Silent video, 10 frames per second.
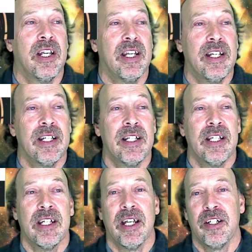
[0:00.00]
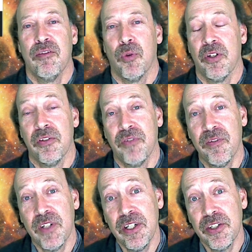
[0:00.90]
in the 1940s and
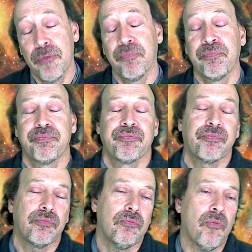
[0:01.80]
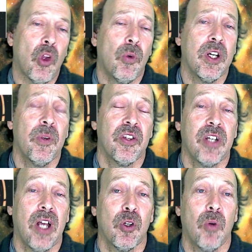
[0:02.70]
50s, working with
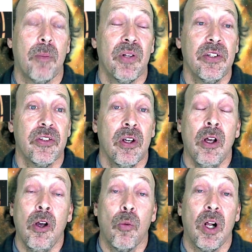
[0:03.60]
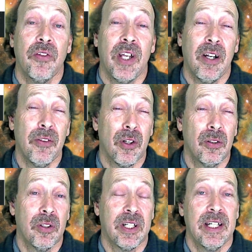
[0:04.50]
atomic weapons. Well, now they're
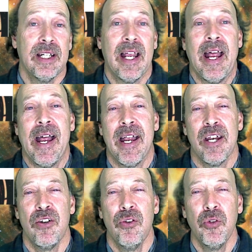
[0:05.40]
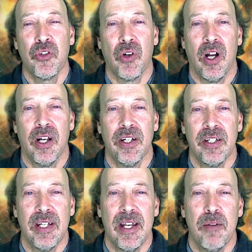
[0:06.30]
looking at
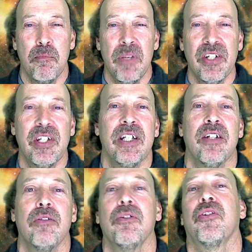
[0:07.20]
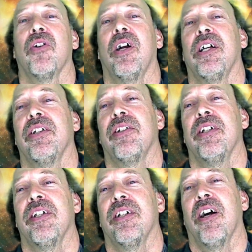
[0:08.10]
neutrons and missing neutrons
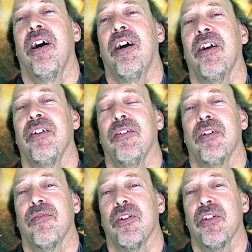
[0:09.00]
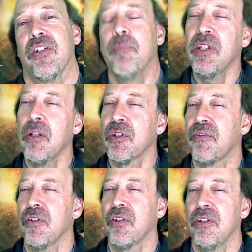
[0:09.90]
in our universe, something that was
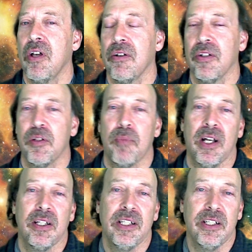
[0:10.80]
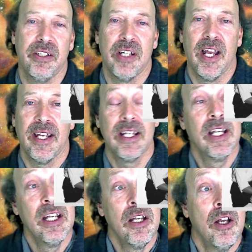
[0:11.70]
first noticed by Li and Yang
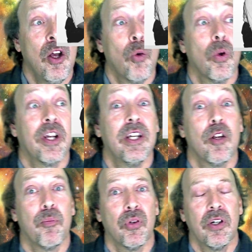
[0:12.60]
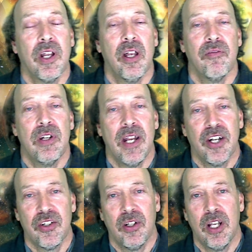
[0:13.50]
working at Brookhaven
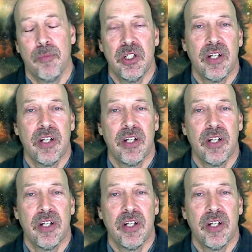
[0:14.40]
National Labs in